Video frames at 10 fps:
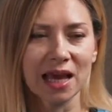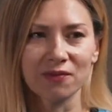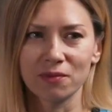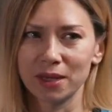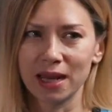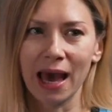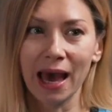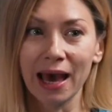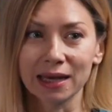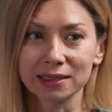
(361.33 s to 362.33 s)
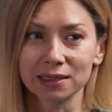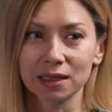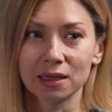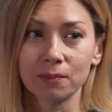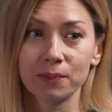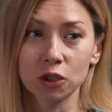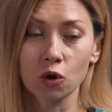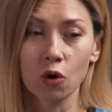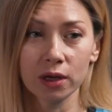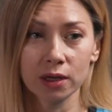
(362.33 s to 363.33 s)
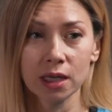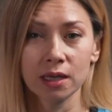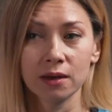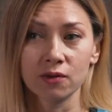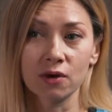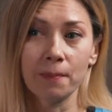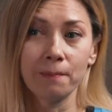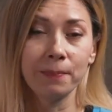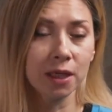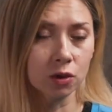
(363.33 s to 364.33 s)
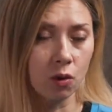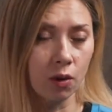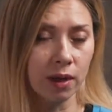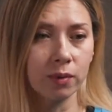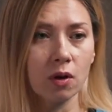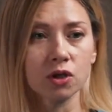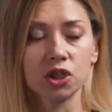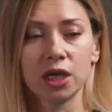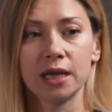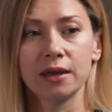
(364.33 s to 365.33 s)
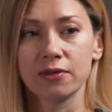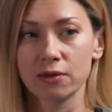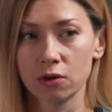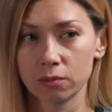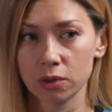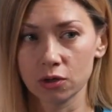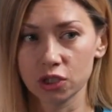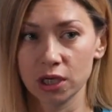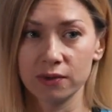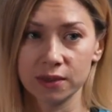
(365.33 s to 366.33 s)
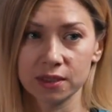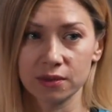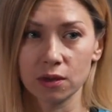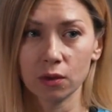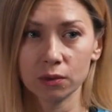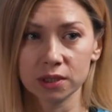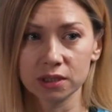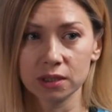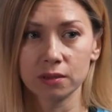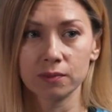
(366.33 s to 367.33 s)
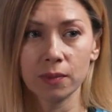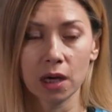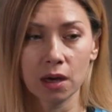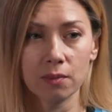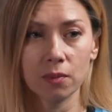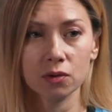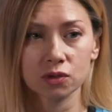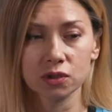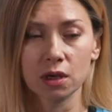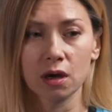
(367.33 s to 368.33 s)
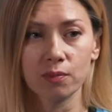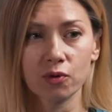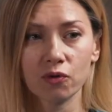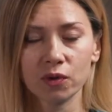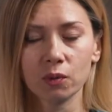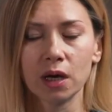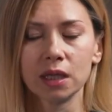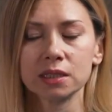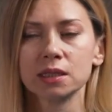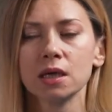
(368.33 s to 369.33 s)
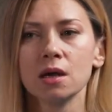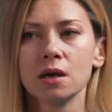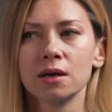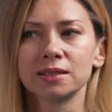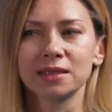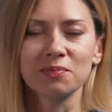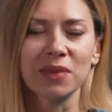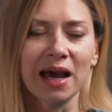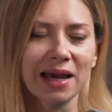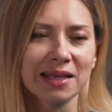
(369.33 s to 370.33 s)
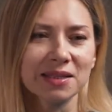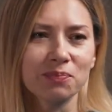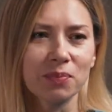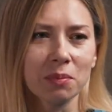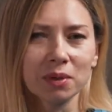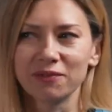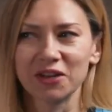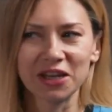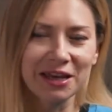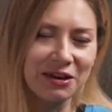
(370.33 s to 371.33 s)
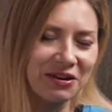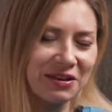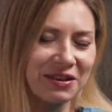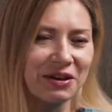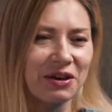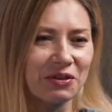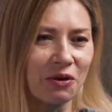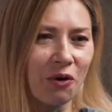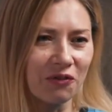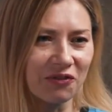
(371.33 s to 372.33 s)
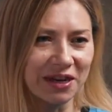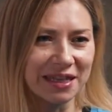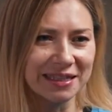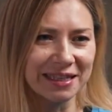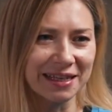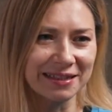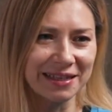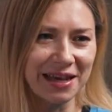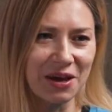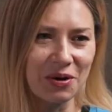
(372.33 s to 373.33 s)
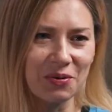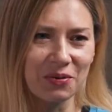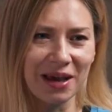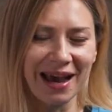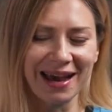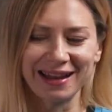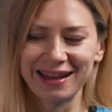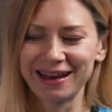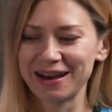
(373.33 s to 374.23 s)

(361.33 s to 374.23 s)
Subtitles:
It's never been hacked. Bitcoin, there are Bitcoin blockchain, Ethereum blockchain, these are the oldest and most proven ones. Sometimes people even here in the conference yesterday, we had